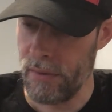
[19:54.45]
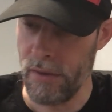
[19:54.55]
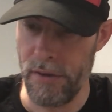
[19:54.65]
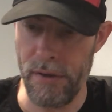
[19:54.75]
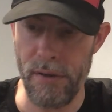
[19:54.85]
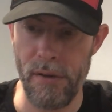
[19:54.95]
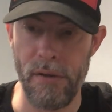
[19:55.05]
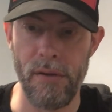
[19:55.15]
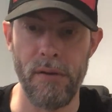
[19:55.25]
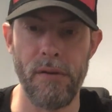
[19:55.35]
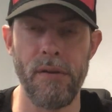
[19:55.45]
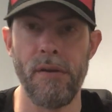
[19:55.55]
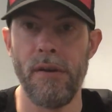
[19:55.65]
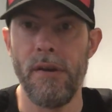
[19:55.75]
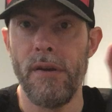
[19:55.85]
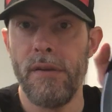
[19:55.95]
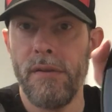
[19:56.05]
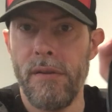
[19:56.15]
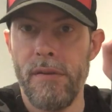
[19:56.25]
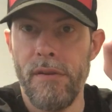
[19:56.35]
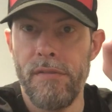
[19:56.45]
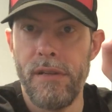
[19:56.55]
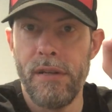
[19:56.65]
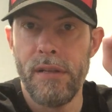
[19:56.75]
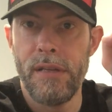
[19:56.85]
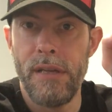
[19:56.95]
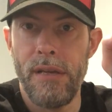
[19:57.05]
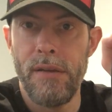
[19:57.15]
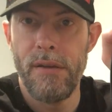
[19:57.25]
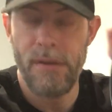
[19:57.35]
London. It does need a clean.